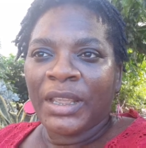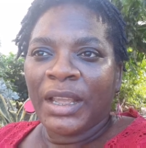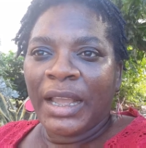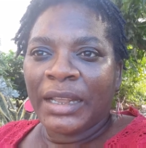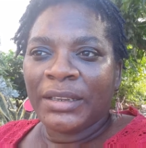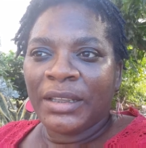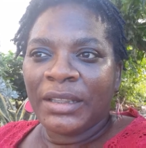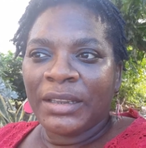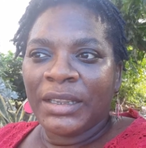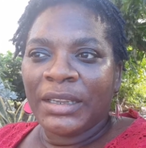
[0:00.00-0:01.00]
and
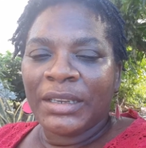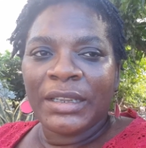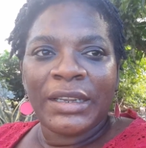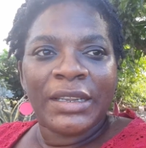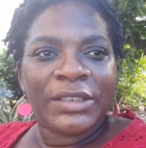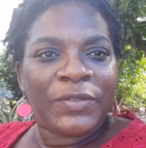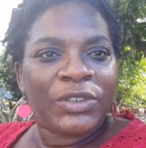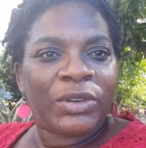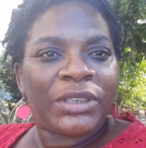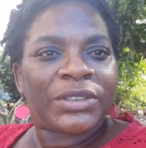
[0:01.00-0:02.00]
the
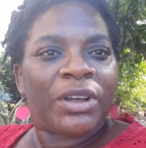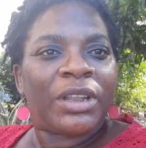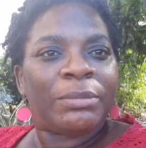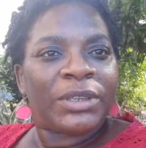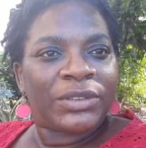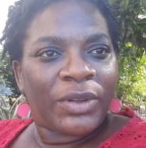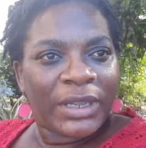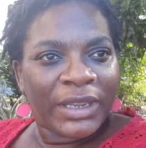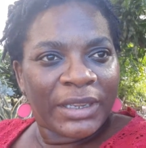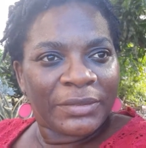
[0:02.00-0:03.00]
individual is called a
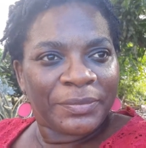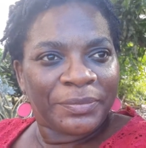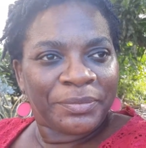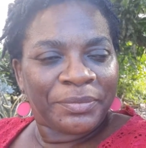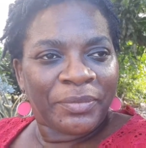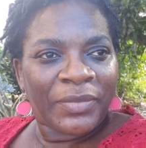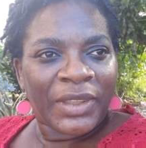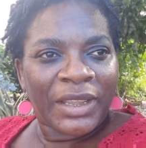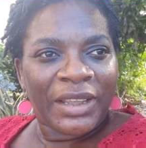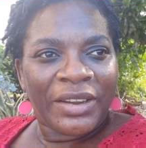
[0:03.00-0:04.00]
Motswana.
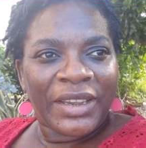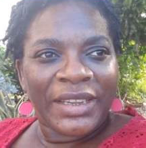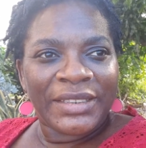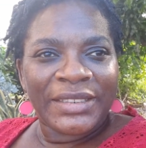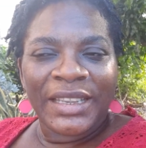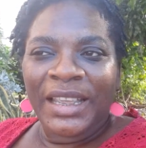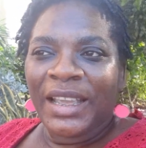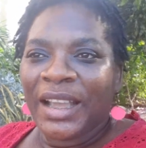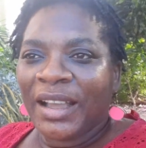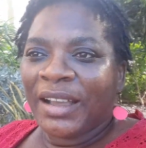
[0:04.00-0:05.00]
Alright.
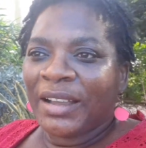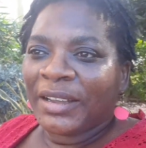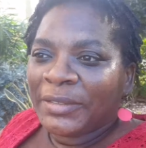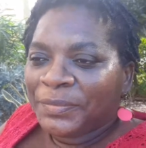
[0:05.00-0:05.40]
I